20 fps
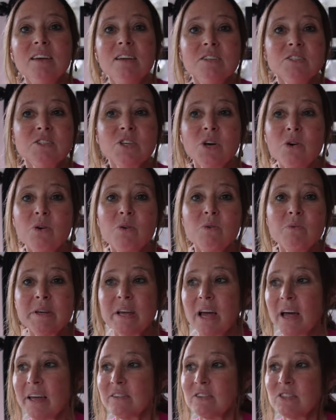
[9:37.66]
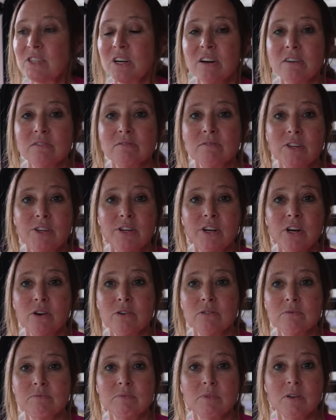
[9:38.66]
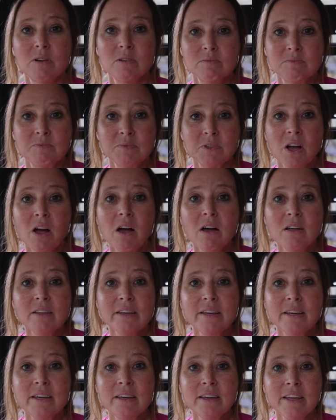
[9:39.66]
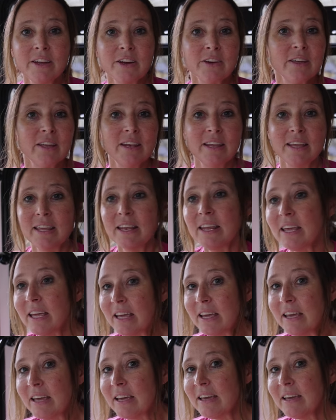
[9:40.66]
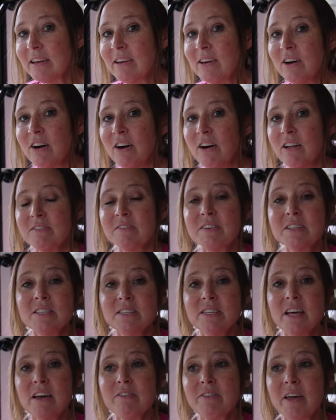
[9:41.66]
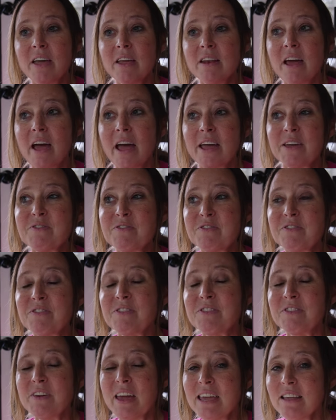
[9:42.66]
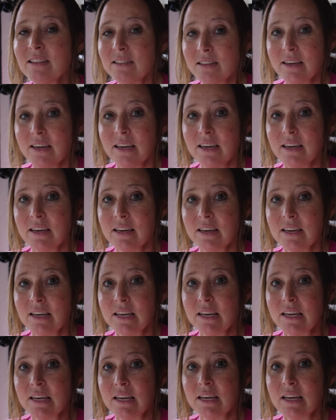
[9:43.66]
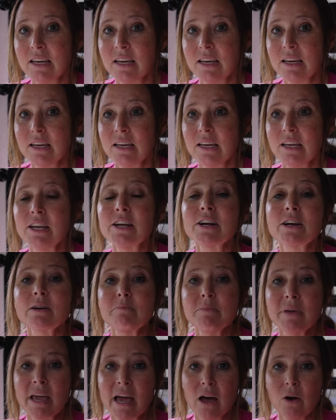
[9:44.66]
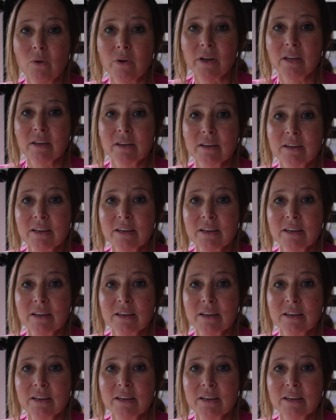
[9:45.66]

So we kind of start, you know, calling, here, kitty, kitty, all of this stuff, and I faintly hear him meowing.